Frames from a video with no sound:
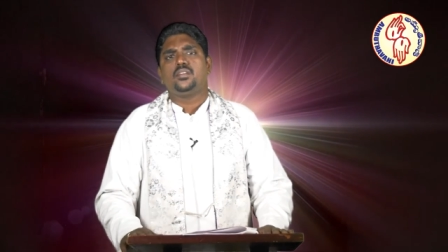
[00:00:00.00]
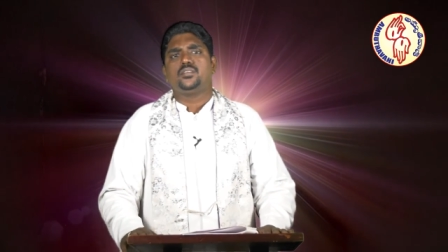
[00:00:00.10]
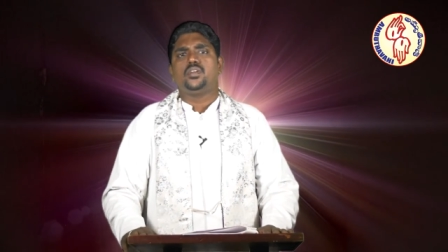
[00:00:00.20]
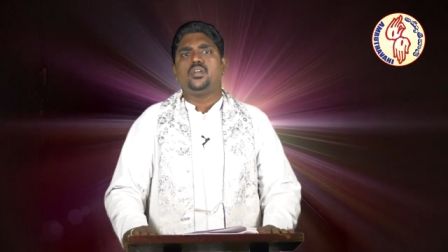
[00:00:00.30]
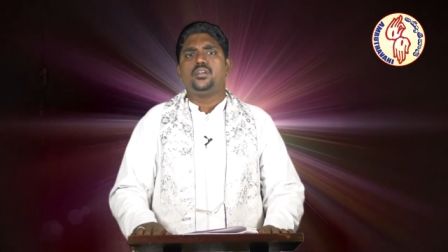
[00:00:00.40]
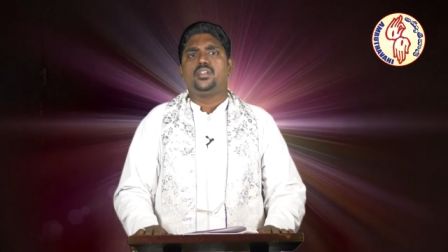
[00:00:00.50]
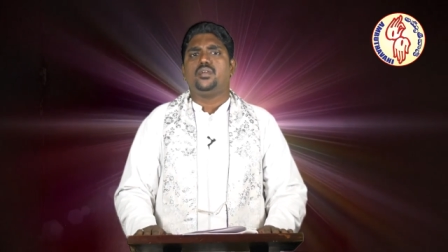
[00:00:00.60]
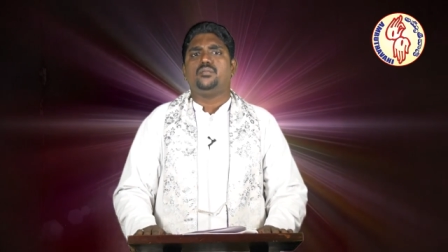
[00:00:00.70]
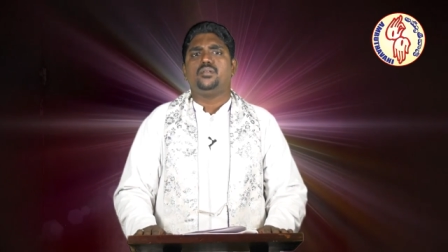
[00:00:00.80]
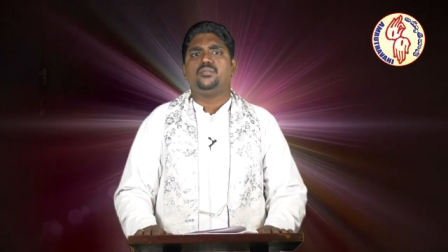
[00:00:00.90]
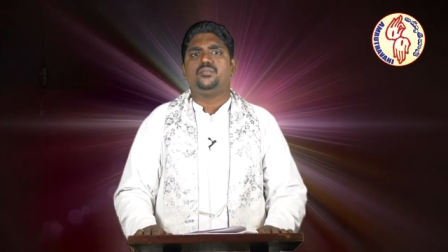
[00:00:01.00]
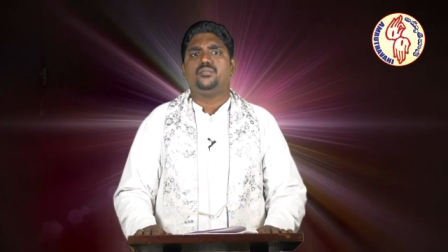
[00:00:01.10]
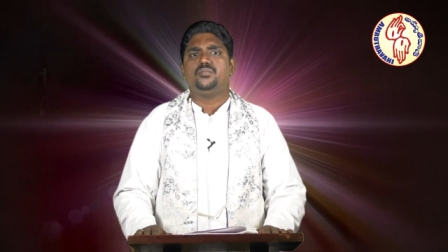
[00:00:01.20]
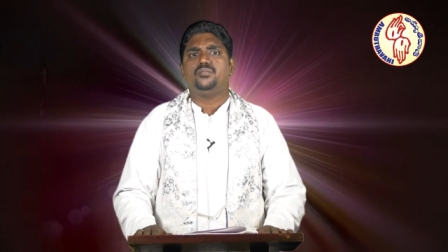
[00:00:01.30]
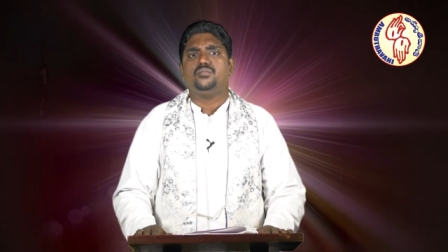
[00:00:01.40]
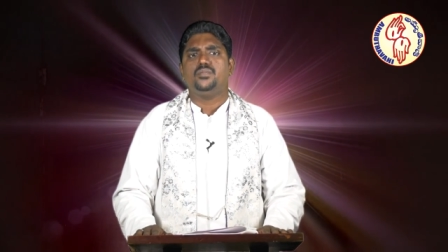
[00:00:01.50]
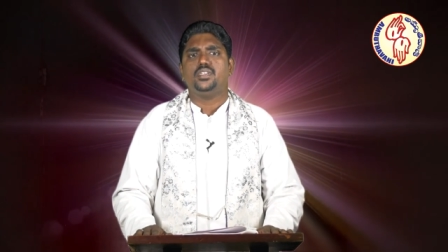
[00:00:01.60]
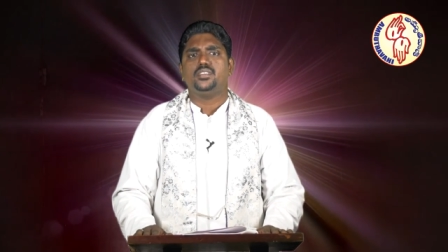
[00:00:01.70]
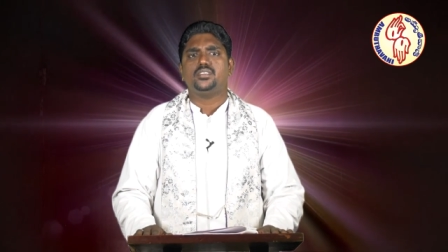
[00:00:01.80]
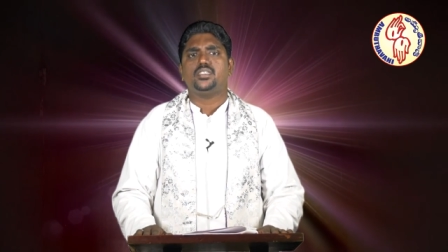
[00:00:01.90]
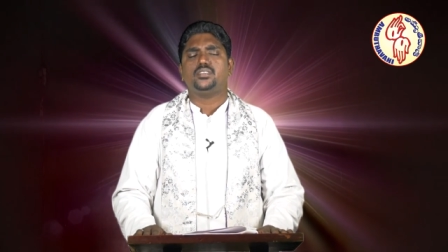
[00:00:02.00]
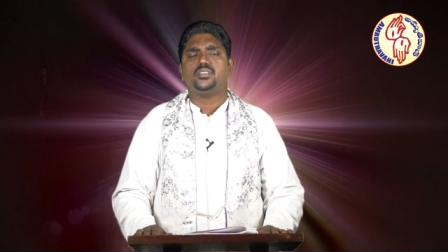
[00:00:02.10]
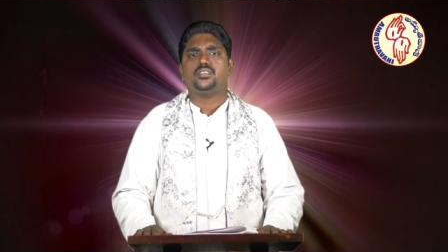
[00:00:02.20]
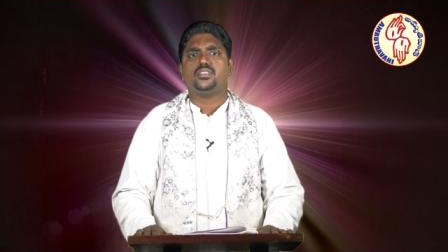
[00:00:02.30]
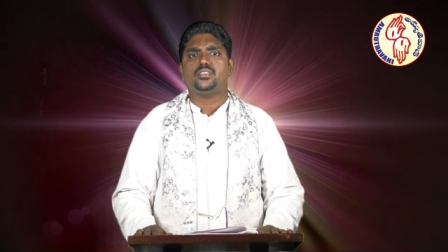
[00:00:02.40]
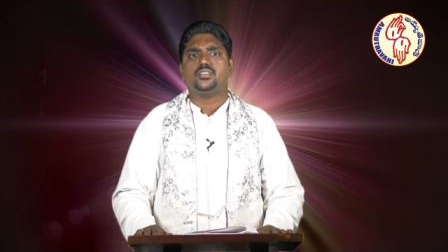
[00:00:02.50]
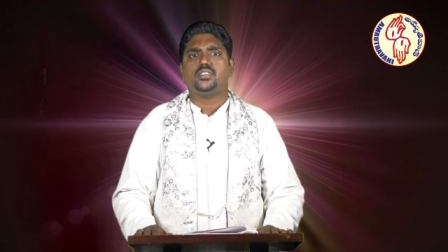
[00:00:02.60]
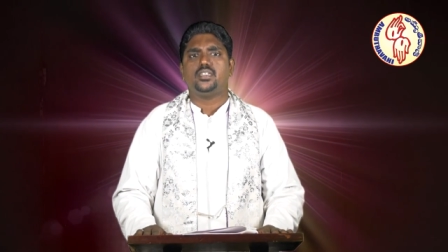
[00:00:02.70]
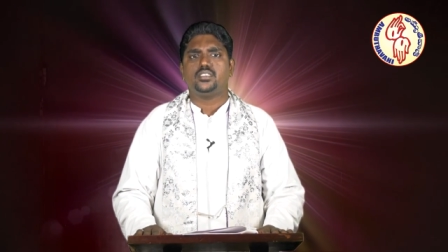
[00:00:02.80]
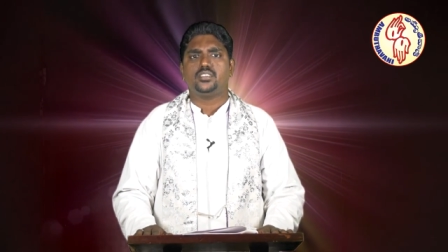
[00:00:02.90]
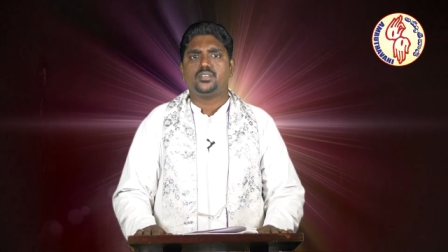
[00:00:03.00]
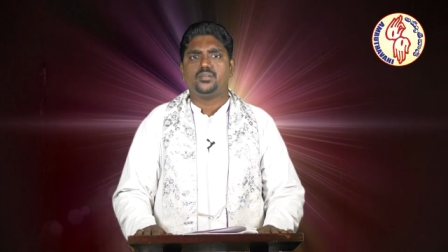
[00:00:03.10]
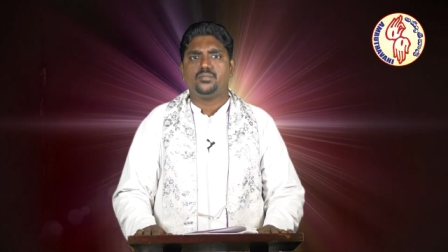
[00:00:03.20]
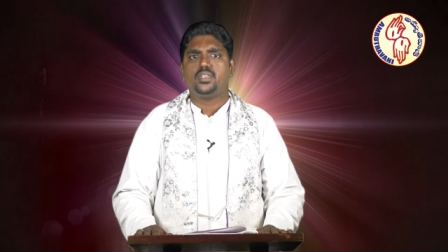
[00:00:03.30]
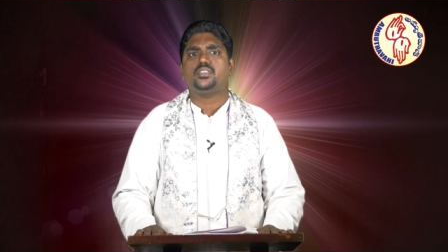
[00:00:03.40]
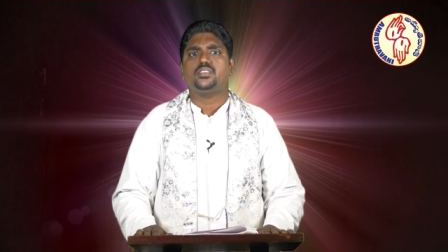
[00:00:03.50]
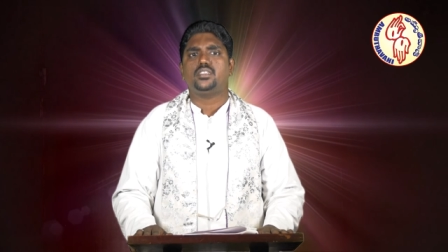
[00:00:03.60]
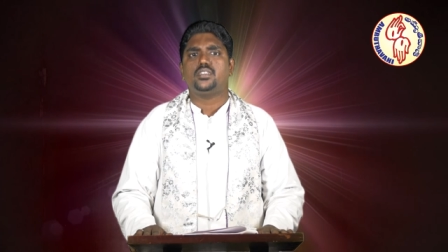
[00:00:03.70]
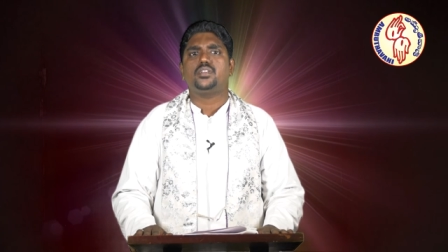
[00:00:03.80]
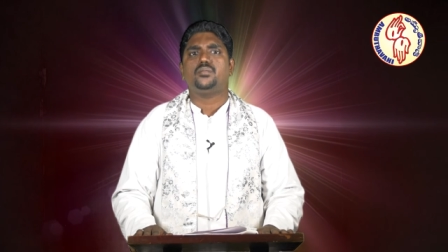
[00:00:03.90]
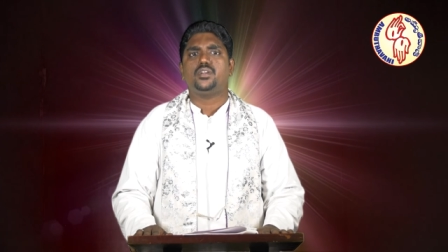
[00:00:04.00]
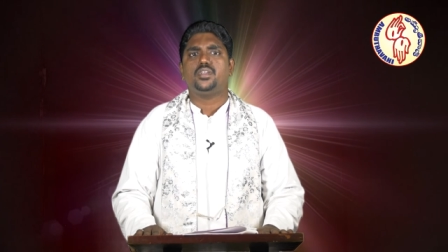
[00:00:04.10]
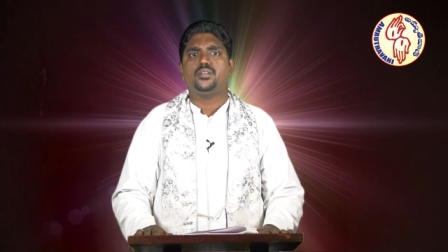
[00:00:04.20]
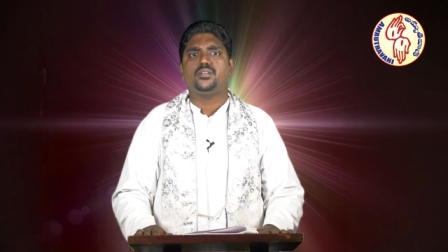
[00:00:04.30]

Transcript: So, dear brothers and sisters, let's make this little prayer.